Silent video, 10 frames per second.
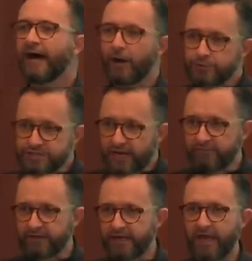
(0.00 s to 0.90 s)
Outside
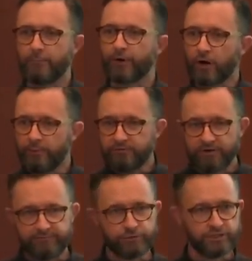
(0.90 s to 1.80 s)
of the camp, urban
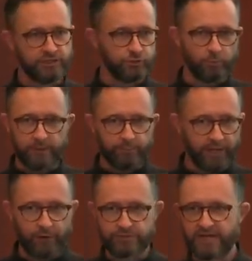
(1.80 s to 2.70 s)
refugees or people
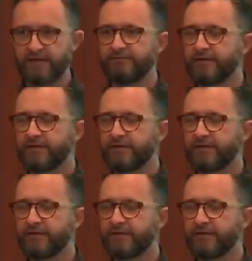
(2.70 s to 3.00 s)
outside of the